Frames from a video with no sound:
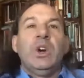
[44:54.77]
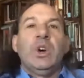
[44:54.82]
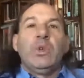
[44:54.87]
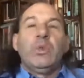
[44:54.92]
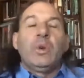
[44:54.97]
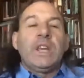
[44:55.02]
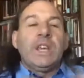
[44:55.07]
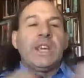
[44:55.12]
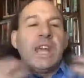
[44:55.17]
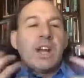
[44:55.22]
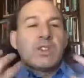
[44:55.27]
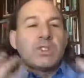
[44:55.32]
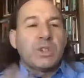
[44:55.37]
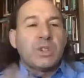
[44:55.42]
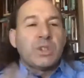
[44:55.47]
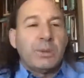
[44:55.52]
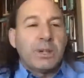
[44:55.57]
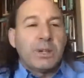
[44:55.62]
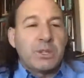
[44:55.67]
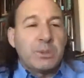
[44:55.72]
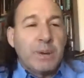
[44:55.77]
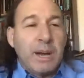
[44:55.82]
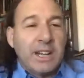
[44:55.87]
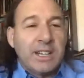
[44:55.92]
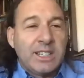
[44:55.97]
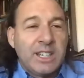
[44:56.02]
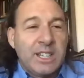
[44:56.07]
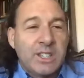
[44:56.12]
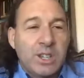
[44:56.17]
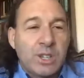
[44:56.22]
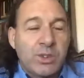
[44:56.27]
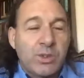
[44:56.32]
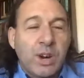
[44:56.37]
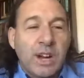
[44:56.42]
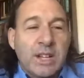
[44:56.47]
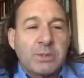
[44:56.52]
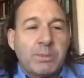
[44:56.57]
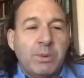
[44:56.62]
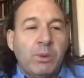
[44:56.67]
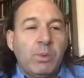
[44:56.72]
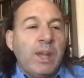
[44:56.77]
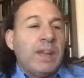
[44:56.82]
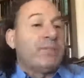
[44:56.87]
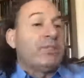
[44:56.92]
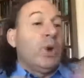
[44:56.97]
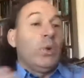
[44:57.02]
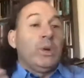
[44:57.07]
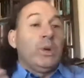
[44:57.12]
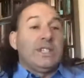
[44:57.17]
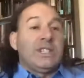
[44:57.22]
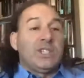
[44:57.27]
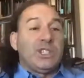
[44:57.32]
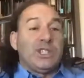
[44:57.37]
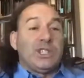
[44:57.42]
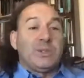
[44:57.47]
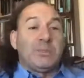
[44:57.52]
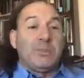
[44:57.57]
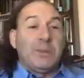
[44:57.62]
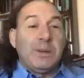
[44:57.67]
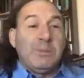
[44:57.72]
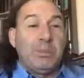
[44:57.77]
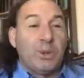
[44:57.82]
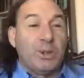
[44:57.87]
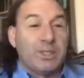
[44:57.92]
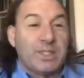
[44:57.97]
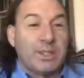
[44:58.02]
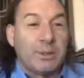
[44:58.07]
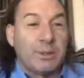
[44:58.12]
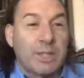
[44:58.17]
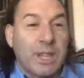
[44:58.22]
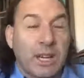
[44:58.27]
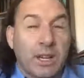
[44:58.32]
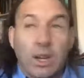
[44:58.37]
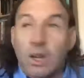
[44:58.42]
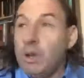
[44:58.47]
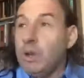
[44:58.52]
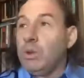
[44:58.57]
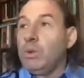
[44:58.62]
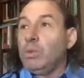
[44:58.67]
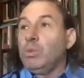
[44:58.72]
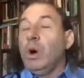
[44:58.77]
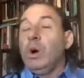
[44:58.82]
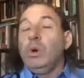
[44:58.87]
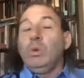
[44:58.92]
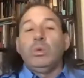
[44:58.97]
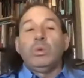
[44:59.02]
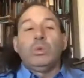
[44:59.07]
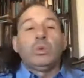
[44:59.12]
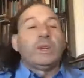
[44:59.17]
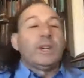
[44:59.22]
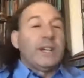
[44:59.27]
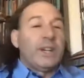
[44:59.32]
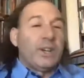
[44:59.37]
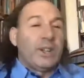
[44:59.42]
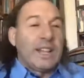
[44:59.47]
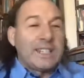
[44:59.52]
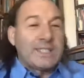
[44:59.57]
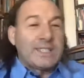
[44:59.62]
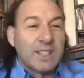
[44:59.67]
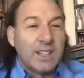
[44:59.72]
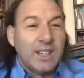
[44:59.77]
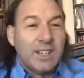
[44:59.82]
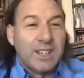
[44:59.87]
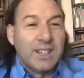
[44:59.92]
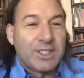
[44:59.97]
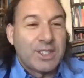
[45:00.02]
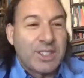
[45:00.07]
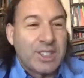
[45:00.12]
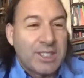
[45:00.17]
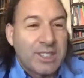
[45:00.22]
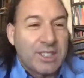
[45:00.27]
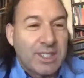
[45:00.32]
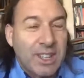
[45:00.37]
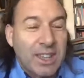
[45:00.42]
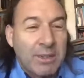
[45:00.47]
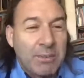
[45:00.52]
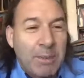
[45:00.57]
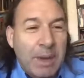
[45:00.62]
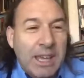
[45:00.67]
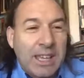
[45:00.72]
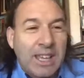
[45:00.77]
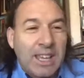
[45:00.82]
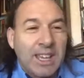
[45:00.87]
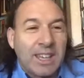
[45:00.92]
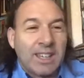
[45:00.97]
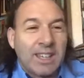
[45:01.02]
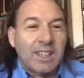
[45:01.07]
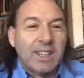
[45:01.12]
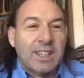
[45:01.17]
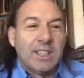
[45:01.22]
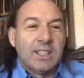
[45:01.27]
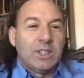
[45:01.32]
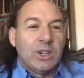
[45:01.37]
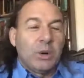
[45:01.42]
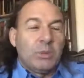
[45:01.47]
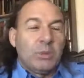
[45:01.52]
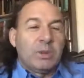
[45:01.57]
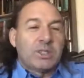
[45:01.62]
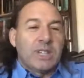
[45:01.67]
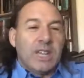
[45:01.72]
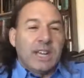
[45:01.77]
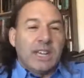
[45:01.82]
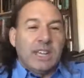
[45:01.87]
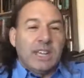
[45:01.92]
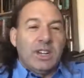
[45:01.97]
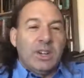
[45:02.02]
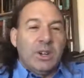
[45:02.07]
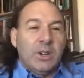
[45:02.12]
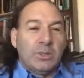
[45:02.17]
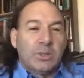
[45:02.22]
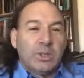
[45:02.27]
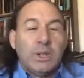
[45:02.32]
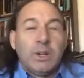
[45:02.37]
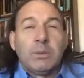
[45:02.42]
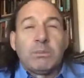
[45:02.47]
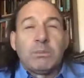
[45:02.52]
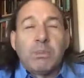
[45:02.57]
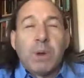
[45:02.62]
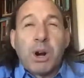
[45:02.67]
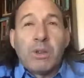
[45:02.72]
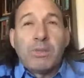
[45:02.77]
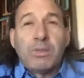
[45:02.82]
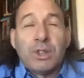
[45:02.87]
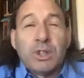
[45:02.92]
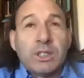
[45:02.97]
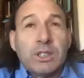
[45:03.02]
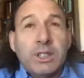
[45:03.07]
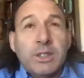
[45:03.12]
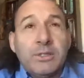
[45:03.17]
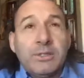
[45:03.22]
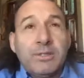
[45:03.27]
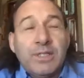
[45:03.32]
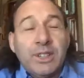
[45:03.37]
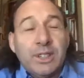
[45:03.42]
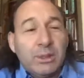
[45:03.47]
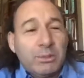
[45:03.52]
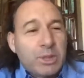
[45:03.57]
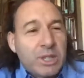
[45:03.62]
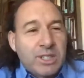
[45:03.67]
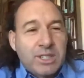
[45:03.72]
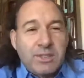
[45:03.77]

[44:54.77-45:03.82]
we care so much about Indigenous rights, but we have no Indigenous peoples. And it was like, whoa, you know, that's just making almost like, you know, Marvel film, just